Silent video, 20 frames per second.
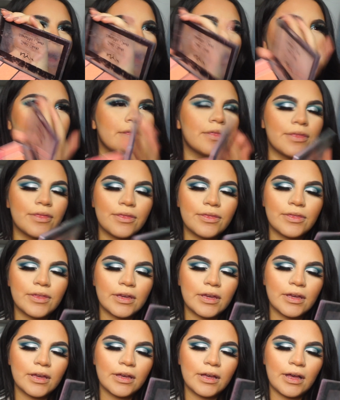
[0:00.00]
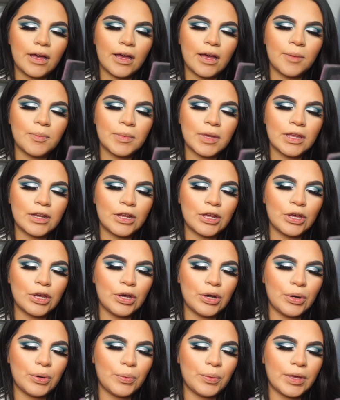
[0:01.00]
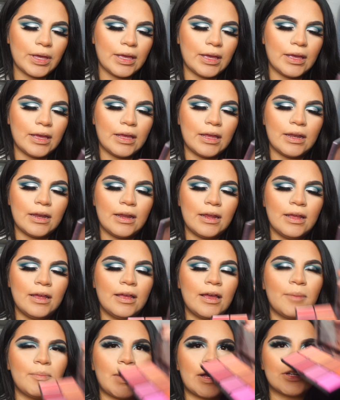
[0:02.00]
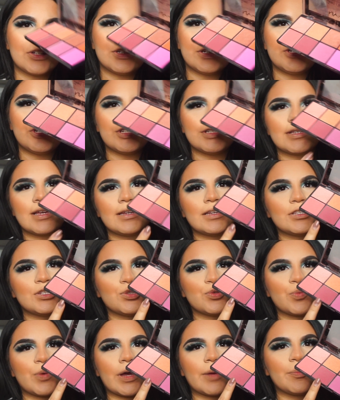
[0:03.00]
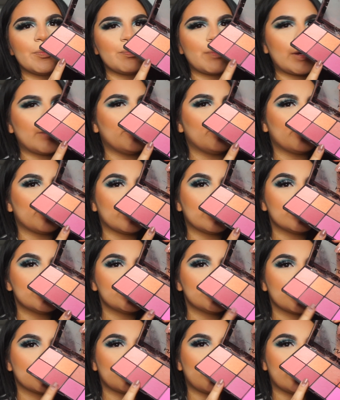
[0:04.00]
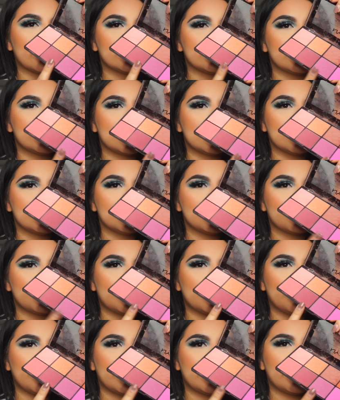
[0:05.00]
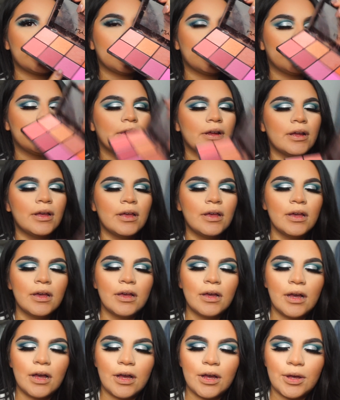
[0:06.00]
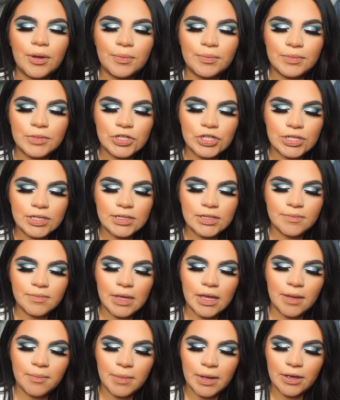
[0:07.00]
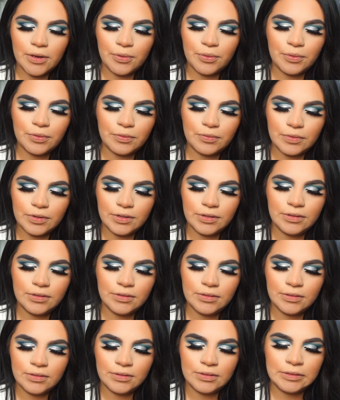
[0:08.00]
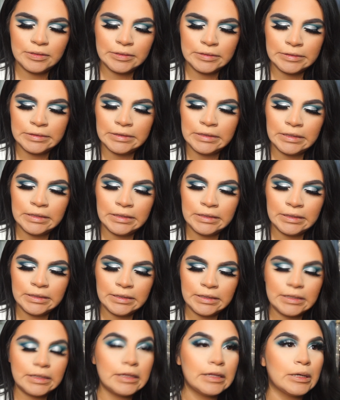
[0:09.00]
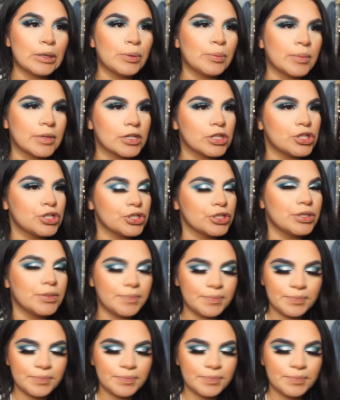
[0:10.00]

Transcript: I think I'm gonna go in, I'm actually just gonna swipe my brush across these three right here, just to make my own little mixture.